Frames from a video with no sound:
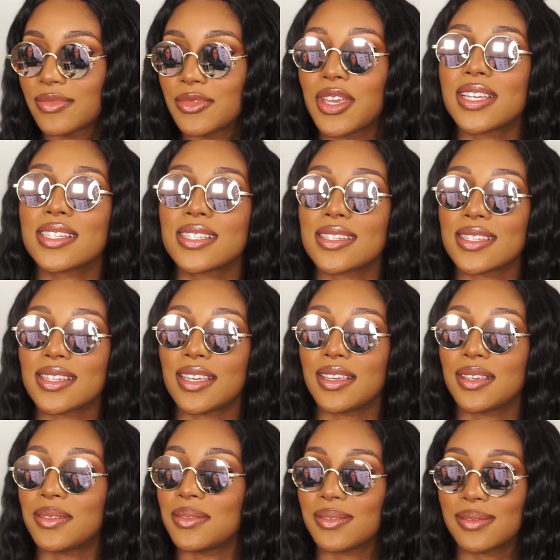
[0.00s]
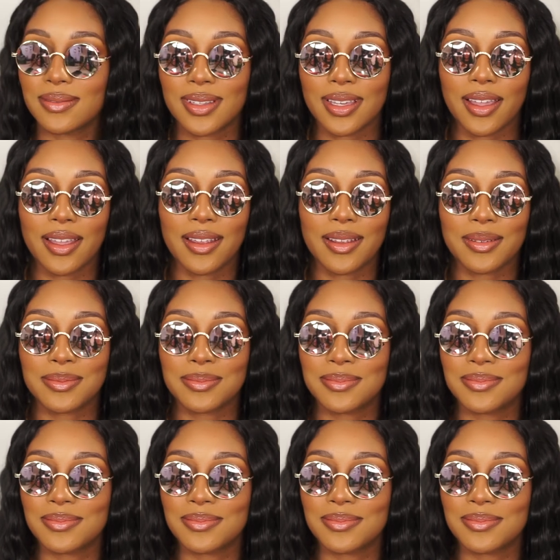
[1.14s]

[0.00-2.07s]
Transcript: You guys can see. Look at her.